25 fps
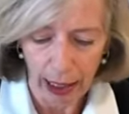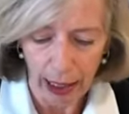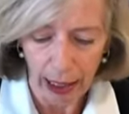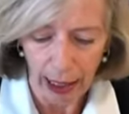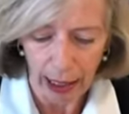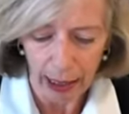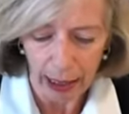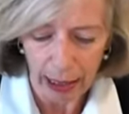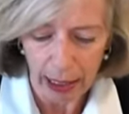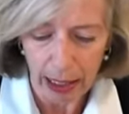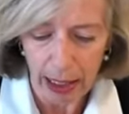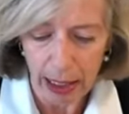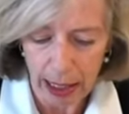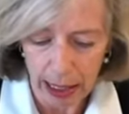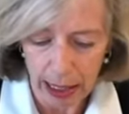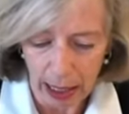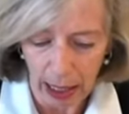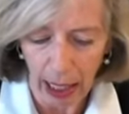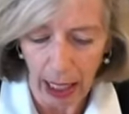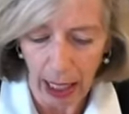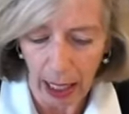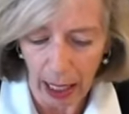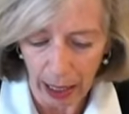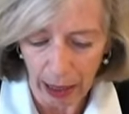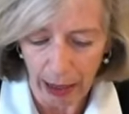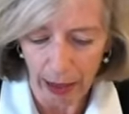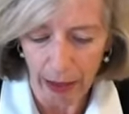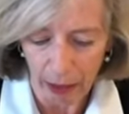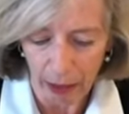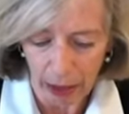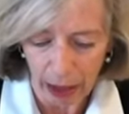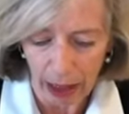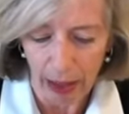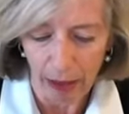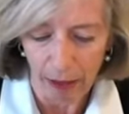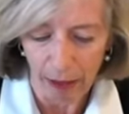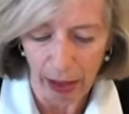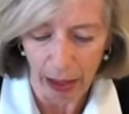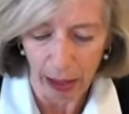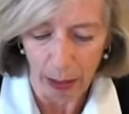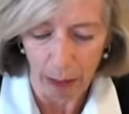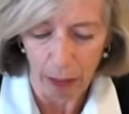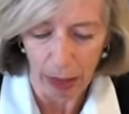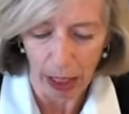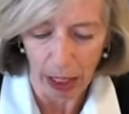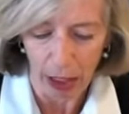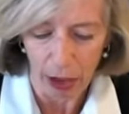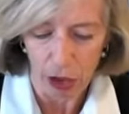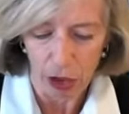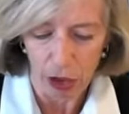and these are really very
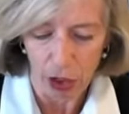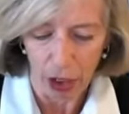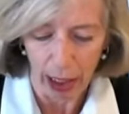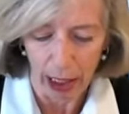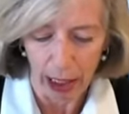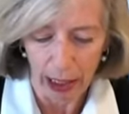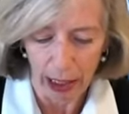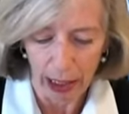much